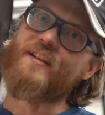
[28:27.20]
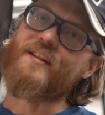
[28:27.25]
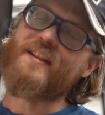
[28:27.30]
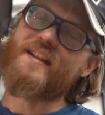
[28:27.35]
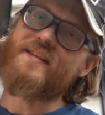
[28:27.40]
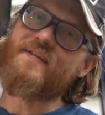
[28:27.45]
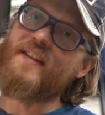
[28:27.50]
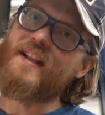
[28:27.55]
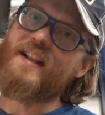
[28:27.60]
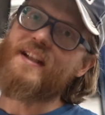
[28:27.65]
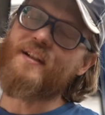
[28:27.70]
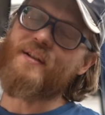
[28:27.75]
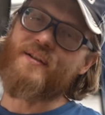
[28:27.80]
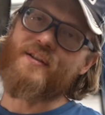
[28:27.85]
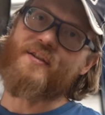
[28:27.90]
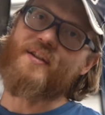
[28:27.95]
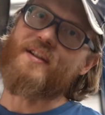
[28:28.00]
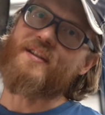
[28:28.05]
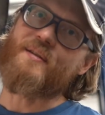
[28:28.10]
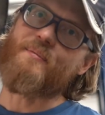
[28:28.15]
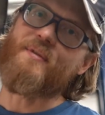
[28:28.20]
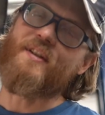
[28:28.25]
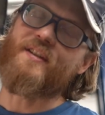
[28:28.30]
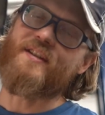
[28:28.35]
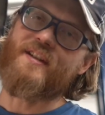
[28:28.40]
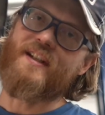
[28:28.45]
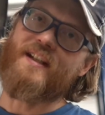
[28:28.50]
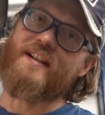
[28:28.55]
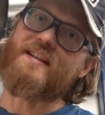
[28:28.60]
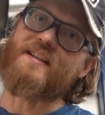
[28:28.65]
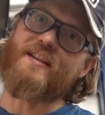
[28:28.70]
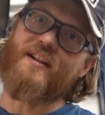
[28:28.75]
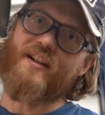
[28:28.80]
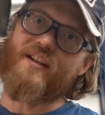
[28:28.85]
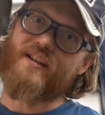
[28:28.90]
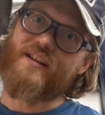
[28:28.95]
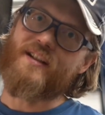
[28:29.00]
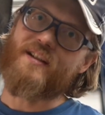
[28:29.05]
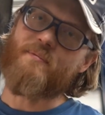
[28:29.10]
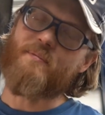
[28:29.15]
this video is just about the install
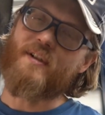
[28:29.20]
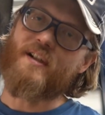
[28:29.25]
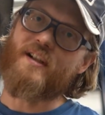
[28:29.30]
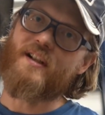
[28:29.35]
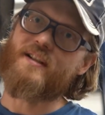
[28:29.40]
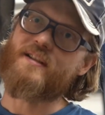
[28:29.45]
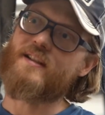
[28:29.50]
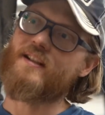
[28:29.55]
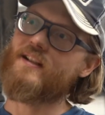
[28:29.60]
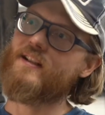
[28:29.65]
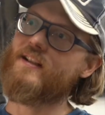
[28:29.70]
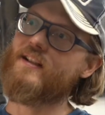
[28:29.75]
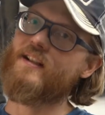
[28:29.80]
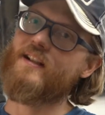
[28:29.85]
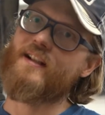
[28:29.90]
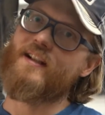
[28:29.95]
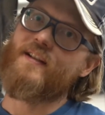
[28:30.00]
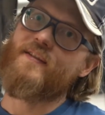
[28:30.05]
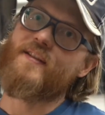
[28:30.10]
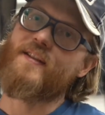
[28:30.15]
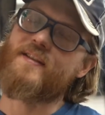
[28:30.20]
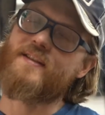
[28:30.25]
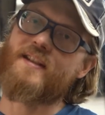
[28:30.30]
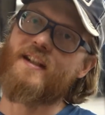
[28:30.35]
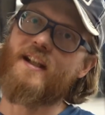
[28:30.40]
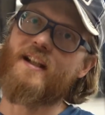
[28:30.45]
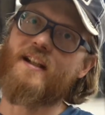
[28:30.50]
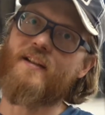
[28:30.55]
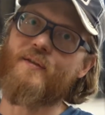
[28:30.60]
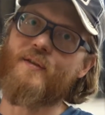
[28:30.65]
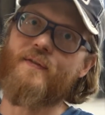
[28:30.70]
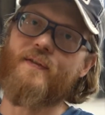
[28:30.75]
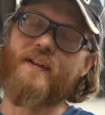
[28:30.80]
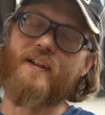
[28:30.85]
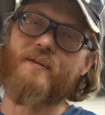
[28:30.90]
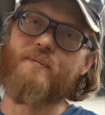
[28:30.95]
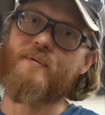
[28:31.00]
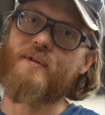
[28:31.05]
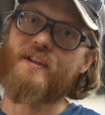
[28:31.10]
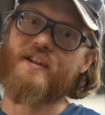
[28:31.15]
of these parts, and as you've seen,
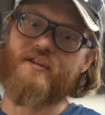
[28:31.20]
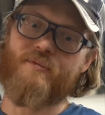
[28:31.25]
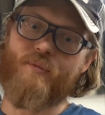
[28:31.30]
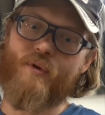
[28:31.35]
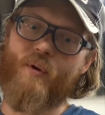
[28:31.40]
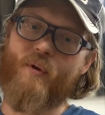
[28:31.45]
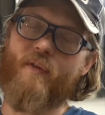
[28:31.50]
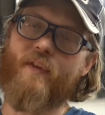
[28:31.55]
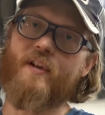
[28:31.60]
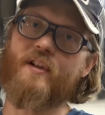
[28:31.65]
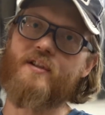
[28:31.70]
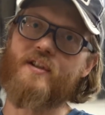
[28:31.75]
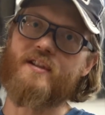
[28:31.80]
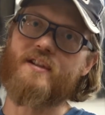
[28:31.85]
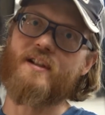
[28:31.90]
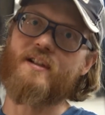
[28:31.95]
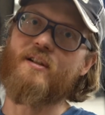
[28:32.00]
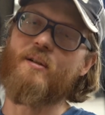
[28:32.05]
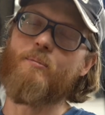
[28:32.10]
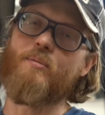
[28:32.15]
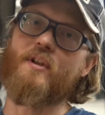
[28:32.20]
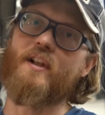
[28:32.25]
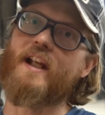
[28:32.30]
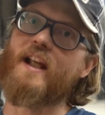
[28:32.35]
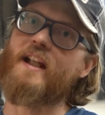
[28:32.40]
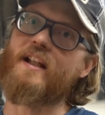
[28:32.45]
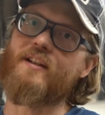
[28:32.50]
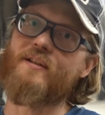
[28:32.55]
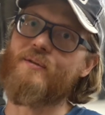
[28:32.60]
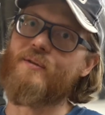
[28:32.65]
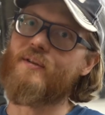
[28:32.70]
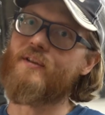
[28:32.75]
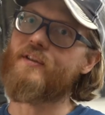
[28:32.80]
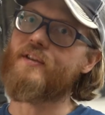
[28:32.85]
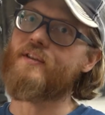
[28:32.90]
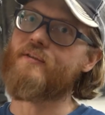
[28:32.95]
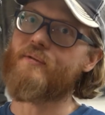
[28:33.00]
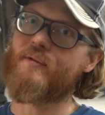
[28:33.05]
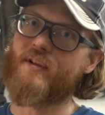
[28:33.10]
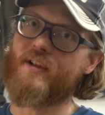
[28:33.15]
everything's pretty smooth, just a couple of hand tools,
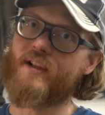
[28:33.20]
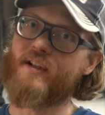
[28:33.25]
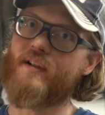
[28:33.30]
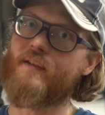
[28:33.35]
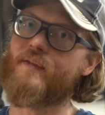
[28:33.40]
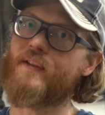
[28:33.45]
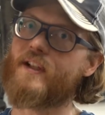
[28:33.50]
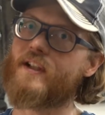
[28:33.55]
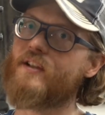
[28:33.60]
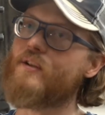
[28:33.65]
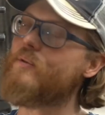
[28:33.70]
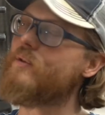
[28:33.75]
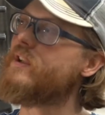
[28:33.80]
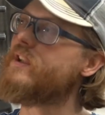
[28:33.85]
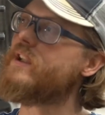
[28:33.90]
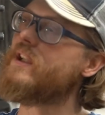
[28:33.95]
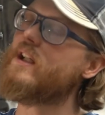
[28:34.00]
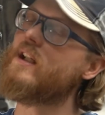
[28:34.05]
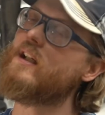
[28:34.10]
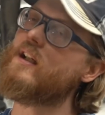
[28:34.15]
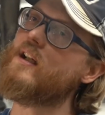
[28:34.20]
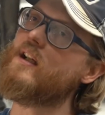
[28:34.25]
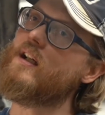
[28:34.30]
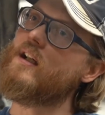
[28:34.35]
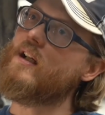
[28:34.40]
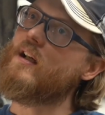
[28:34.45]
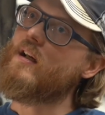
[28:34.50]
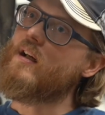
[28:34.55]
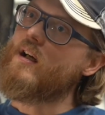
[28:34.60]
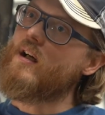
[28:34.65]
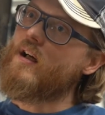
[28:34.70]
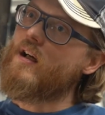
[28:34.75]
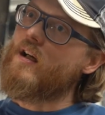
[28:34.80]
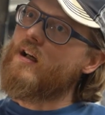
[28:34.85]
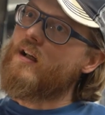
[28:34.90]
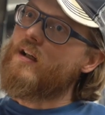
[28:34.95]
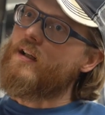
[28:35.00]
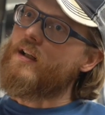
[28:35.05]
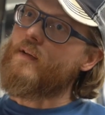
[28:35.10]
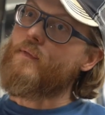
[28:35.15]
it's really nothing to it.
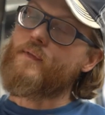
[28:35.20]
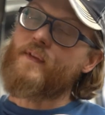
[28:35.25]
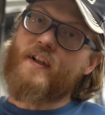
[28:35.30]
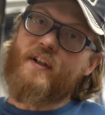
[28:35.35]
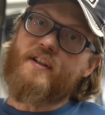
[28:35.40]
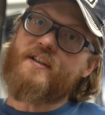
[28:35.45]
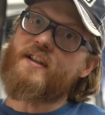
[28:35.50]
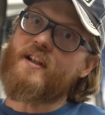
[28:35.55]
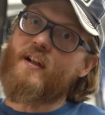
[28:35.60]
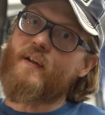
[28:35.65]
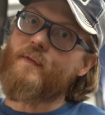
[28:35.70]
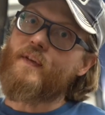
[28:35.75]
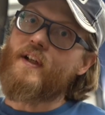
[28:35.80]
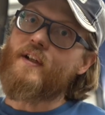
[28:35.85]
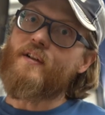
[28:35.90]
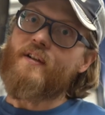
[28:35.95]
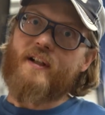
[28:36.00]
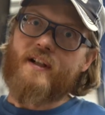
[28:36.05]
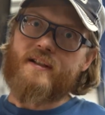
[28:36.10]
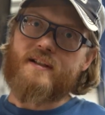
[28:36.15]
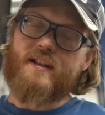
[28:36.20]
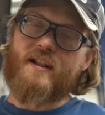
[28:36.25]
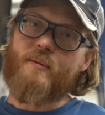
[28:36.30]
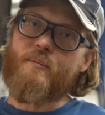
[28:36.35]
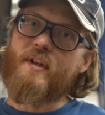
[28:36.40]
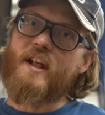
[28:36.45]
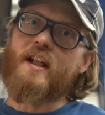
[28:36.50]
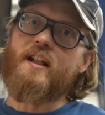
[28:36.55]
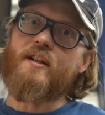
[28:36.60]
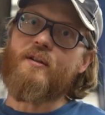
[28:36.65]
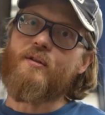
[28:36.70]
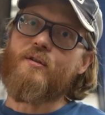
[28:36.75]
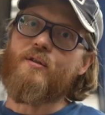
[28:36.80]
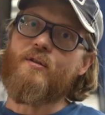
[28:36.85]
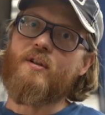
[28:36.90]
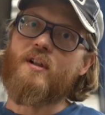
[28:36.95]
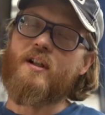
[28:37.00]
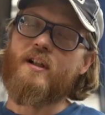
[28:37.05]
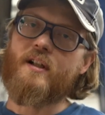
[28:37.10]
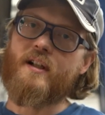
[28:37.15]
If there's enough interest, I may do
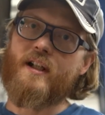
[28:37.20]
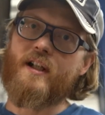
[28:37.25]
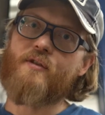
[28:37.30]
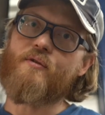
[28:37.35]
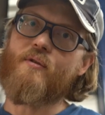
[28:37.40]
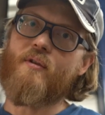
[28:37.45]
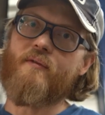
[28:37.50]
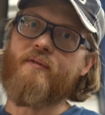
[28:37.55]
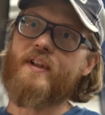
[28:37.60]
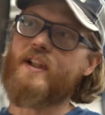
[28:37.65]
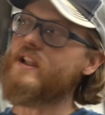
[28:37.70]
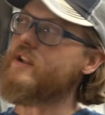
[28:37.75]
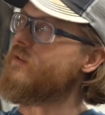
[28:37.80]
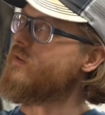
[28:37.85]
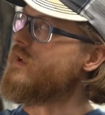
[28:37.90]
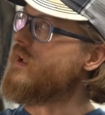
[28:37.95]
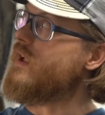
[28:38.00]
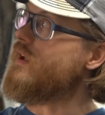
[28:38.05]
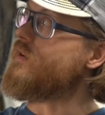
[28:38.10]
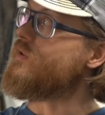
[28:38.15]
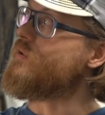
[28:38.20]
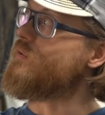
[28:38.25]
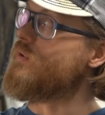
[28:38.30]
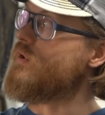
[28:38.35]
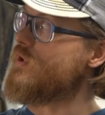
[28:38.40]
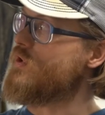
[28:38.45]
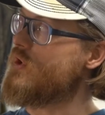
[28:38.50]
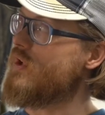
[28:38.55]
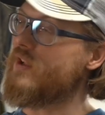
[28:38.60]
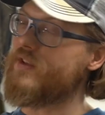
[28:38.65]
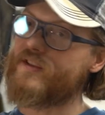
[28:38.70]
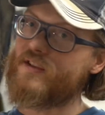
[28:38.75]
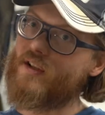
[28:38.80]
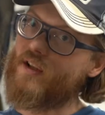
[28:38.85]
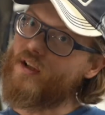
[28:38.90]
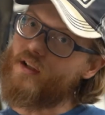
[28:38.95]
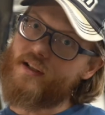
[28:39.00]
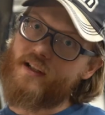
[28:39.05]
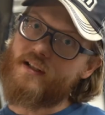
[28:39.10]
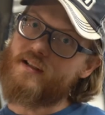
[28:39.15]
an actual video on how to adjust
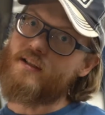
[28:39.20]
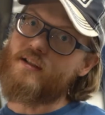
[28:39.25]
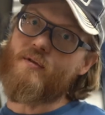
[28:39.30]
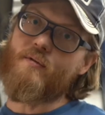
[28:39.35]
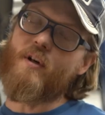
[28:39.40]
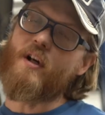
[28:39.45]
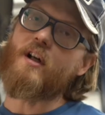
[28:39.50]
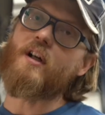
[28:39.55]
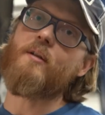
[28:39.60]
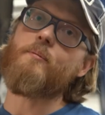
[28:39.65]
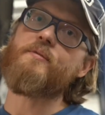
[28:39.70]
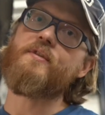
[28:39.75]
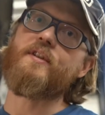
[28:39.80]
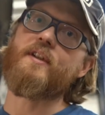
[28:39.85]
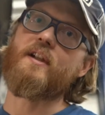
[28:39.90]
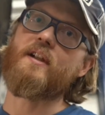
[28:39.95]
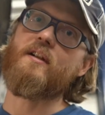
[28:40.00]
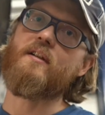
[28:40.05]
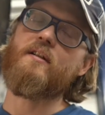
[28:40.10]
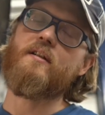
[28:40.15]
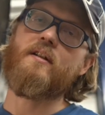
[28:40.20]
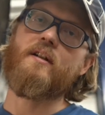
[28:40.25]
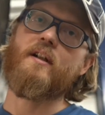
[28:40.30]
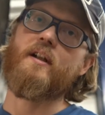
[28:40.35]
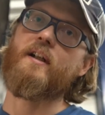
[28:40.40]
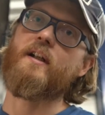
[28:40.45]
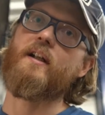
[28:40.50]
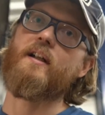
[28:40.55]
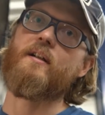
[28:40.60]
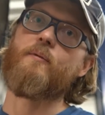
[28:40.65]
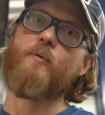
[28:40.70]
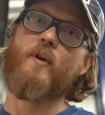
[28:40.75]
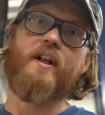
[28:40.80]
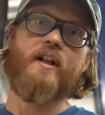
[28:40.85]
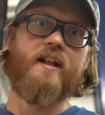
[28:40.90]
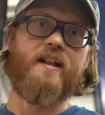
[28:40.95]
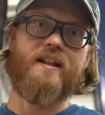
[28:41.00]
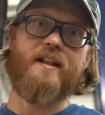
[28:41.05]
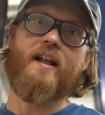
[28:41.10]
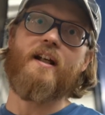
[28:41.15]
all these new arms, you know, and when
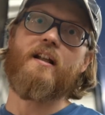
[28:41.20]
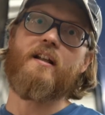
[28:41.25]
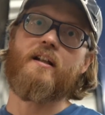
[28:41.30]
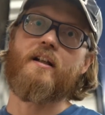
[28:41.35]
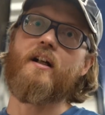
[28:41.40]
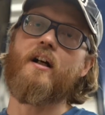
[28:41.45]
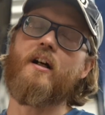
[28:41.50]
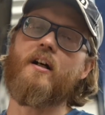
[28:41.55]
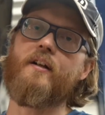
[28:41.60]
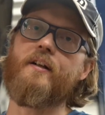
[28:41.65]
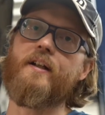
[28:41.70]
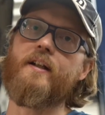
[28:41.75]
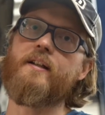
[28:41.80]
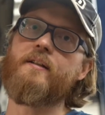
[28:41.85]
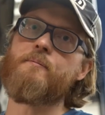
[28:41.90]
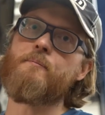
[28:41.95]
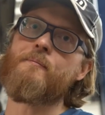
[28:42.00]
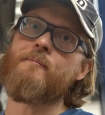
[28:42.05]
I dial the car in.